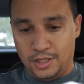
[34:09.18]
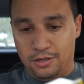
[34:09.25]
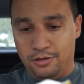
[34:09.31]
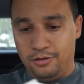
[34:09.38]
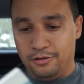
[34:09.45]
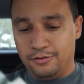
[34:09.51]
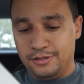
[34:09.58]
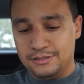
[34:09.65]

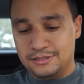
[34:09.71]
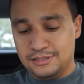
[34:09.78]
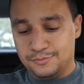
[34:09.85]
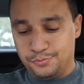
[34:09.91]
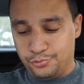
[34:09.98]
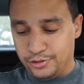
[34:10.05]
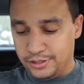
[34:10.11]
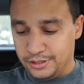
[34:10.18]
Oh, this is
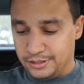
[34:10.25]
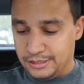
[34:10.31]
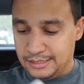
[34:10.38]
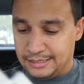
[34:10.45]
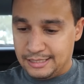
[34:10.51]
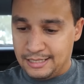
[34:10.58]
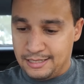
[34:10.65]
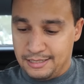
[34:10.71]
pretty
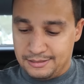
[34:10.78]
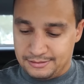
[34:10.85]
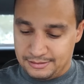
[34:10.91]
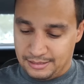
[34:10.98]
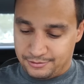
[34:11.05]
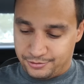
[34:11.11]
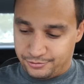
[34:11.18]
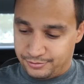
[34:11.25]
kick-ass,
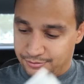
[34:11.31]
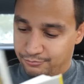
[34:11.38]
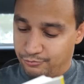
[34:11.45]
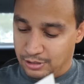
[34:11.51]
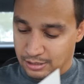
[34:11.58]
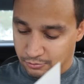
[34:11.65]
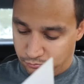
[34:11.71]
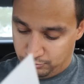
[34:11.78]
actually.
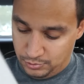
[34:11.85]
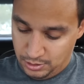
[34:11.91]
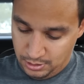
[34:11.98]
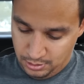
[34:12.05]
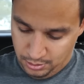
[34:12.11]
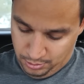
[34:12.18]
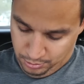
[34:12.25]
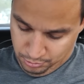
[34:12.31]
Wow.
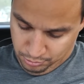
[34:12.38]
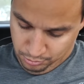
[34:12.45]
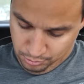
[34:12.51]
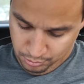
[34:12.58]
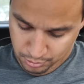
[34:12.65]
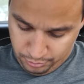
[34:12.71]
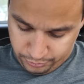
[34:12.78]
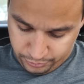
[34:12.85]

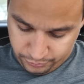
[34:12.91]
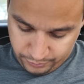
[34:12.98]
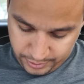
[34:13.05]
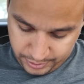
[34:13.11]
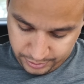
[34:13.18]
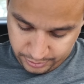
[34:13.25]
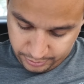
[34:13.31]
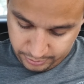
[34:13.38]

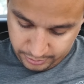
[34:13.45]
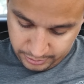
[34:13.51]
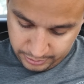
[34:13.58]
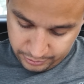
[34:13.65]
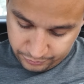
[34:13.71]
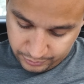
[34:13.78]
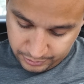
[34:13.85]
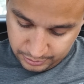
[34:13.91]
Illustration and
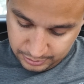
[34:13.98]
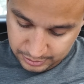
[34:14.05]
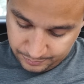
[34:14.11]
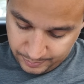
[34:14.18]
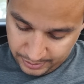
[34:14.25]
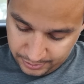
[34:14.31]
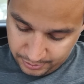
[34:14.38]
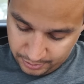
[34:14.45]
instruction,
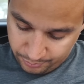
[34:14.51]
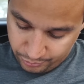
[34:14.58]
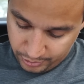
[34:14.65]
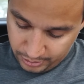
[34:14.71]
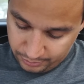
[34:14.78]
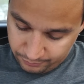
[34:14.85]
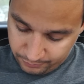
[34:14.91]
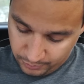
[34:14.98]
despite
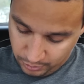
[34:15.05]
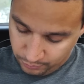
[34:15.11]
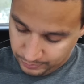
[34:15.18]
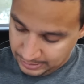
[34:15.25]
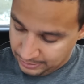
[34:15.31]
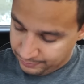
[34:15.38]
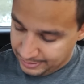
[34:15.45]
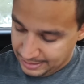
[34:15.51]
breaking. Oh,
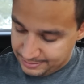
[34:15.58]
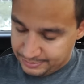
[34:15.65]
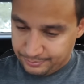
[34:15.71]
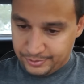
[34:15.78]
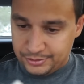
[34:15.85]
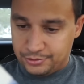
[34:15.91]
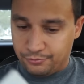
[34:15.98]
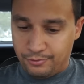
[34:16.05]
wow. He has a
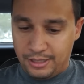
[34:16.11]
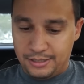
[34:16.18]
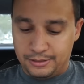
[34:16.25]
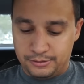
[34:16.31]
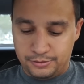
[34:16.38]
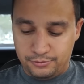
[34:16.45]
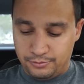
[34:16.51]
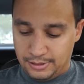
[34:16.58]
bunch of
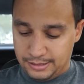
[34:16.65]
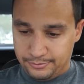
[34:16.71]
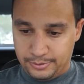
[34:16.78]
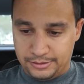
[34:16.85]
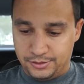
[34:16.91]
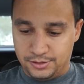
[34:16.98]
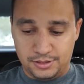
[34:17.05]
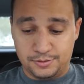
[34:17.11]
writing, too. I,
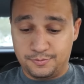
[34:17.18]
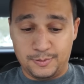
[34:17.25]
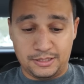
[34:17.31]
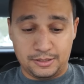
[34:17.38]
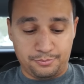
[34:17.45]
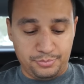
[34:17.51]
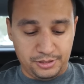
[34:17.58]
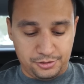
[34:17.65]
I just
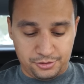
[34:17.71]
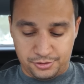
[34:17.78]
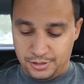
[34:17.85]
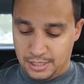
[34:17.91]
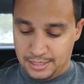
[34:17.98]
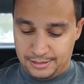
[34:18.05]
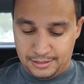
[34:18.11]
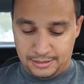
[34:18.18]
expected pictures,
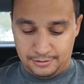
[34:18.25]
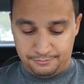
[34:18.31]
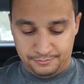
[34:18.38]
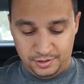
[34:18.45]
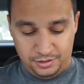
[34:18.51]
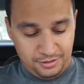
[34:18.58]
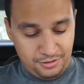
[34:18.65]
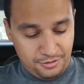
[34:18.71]
not... um.
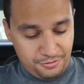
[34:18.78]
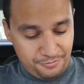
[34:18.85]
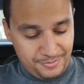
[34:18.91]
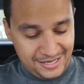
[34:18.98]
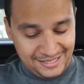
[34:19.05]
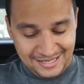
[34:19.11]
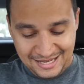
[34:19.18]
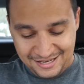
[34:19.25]
Oh,
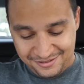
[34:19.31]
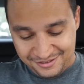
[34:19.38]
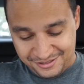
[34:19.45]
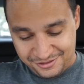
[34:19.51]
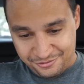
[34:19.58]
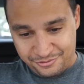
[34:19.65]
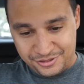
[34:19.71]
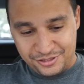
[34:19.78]
my God. Look
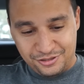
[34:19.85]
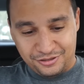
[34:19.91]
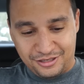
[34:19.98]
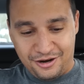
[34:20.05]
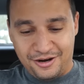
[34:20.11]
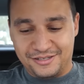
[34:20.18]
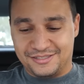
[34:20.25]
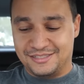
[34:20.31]
at the original
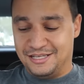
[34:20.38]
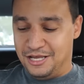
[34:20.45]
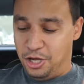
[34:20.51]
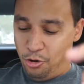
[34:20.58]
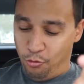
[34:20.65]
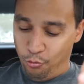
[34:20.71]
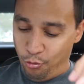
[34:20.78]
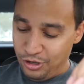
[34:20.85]
cards.
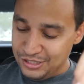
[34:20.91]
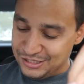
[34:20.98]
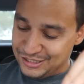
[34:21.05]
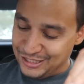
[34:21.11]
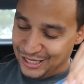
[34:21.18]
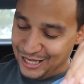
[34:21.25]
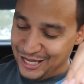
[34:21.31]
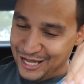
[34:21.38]

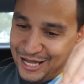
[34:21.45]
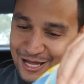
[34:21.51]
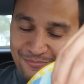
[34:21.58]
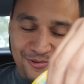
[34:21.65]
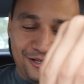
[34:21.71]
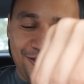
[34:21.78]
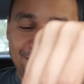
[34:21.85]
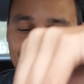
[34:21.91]
What's up?
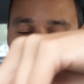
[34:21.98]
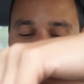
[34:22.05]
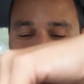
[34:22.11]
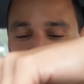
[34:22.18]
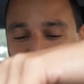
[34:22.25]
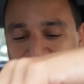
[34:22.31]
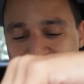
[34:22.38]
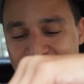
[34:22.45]
Hold up,
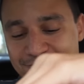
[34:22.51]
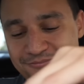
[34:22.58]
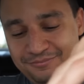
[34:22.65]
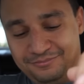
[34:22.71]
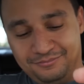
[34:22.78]
hold up.